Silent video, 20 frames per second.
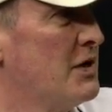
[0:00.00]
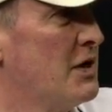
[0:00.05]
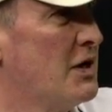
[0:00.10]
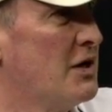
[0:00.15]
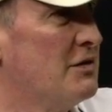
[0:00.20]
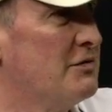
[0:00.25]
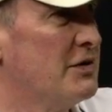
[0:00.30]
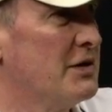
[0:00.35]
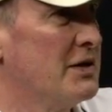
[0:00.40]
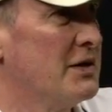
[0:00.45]

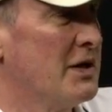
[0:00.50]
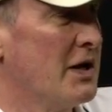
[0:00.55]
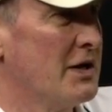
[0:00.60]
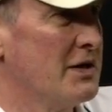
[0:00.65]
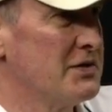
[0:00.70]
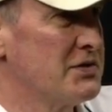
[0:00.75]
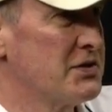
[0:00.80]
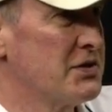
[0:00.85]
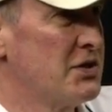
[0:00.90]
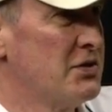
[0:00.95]
of
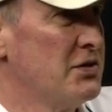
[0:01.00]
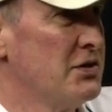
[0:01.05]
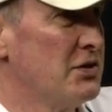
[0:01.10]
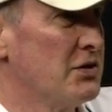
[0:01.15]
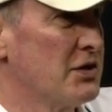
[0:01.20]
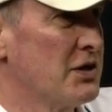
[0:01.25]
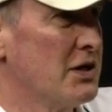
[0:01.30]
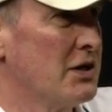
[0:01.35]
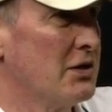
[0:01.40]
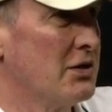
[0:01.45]
a
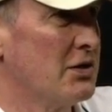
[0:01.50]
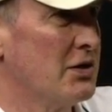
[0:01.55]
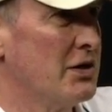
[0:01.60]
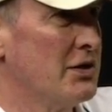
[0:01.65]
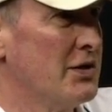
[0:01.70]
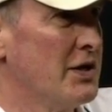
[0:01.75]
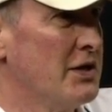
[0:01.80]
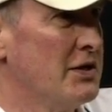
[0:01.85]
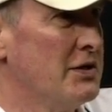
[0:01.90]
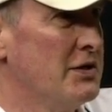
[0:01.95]
serial killer,
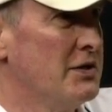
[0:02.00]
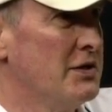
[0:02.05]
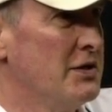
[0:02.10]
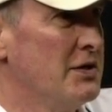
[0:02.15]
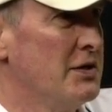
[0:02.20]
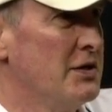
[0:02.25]
and then